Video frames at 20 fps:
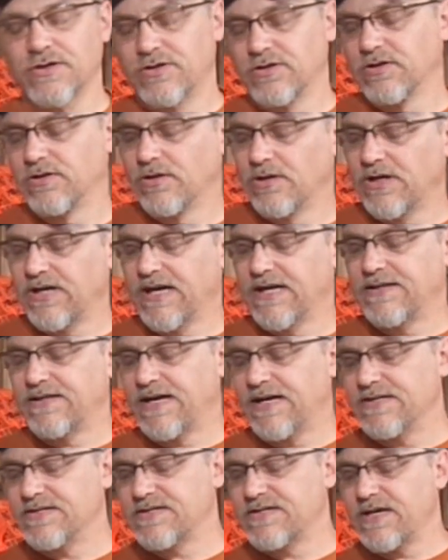could look at
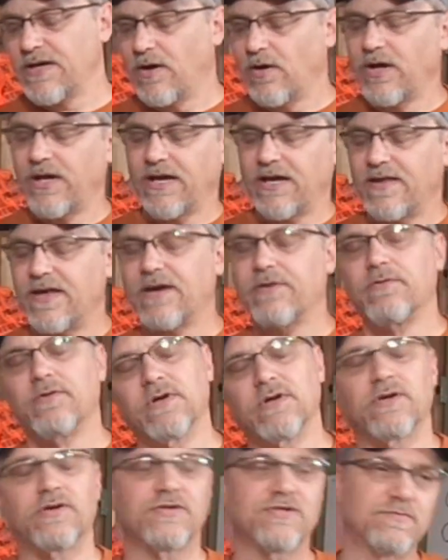that and say, okay, that
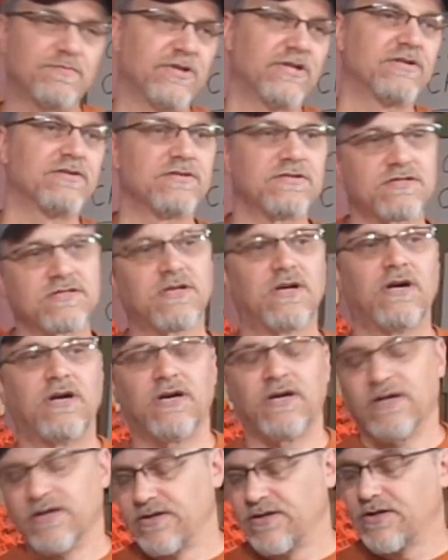reel spins,
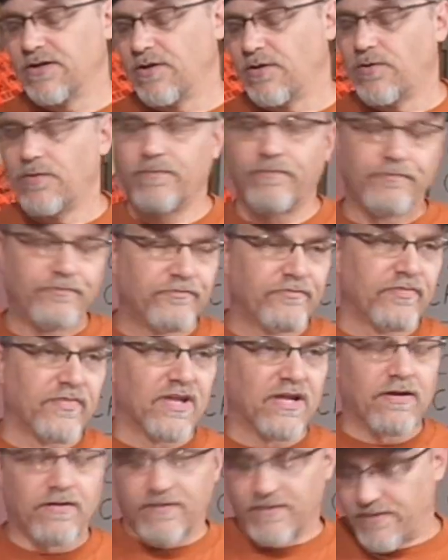
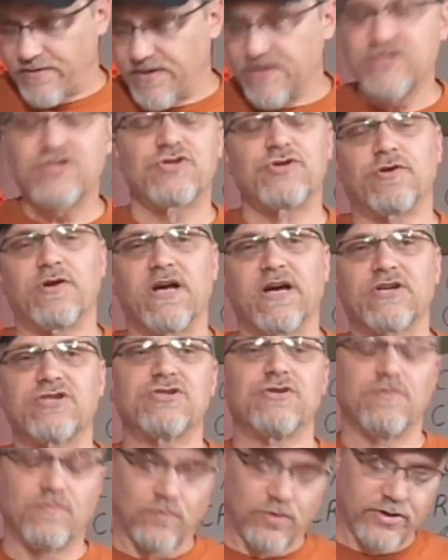this
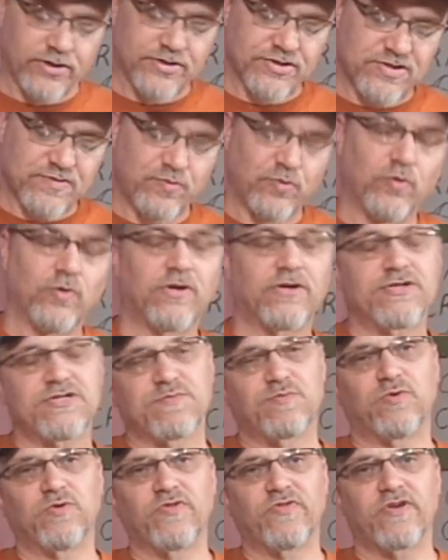direction. We're going to spool our
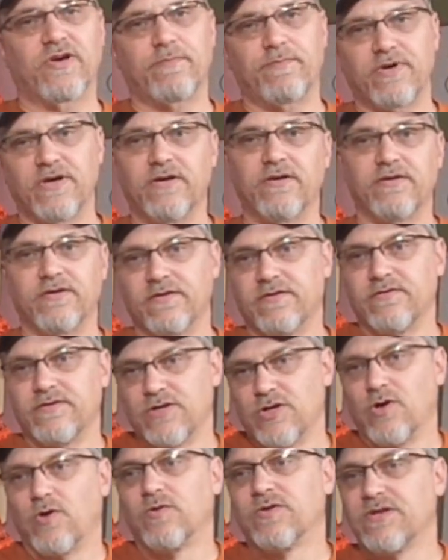spools up,
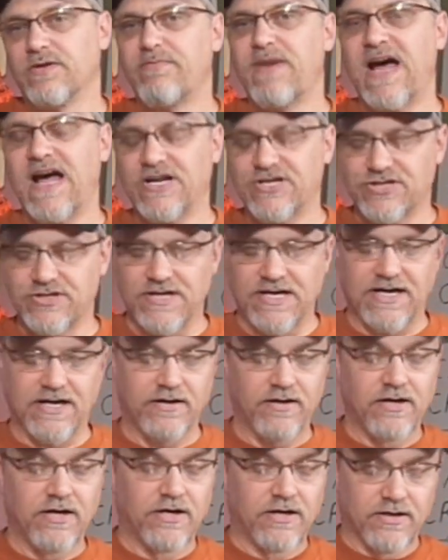to match
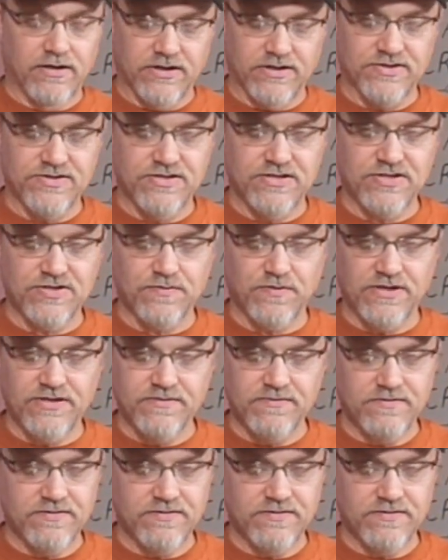that. Because this one,